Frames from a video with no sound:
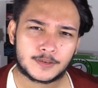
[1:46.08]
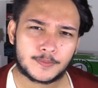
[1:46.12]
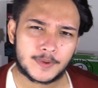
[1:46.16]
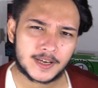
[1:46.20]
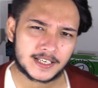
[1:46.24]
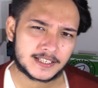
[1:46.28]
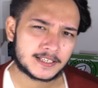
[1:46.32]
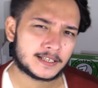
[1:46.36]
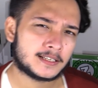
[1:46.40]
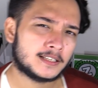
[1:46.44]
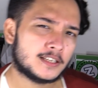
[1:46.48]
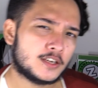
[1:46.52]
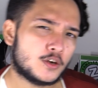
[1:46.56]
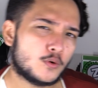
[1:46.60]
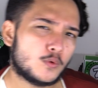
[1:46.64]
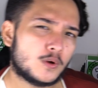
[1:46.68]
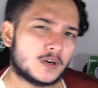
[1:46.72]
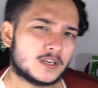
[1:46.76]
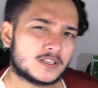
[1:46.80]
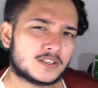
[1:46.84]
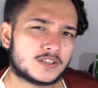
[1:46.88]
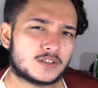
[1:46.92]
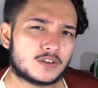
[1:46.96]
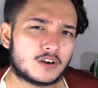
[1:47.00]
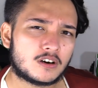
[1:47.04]
basically you want
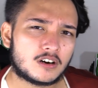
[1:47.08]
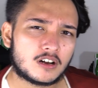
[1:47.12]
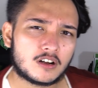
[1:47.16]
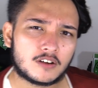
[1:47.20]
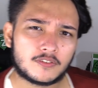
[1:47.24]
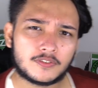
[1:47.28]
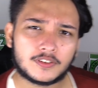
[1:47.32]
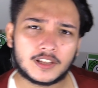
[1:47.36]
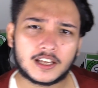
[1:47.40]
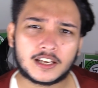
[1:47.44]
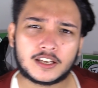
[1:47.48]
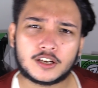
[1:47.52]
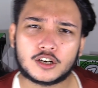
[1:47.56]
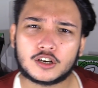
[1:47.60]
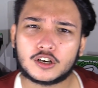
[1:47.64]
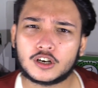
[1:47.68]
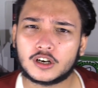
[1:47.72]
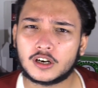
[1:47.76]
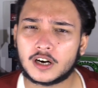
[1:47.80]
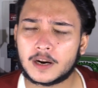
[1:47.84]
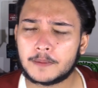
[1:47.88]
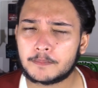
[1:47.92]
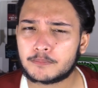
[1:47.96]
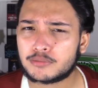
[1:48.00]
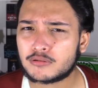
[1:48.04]
to start off like
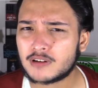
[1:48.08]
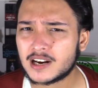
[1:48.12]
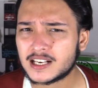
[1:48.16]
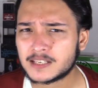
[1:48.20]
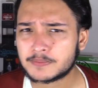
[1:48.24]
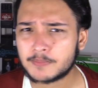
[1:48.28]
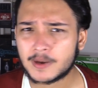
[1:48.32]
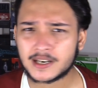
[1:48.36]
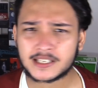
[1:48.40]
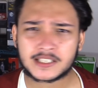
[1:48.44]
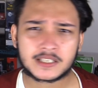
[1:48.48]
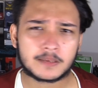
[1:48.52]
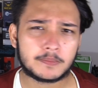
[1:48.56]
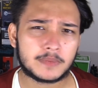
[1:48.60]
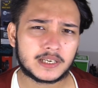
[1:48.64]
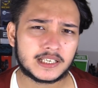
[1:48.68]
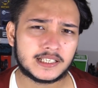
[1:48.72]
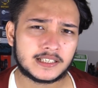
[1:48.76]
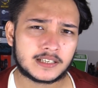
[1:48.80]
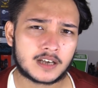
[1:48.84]
you're impressed by somebody's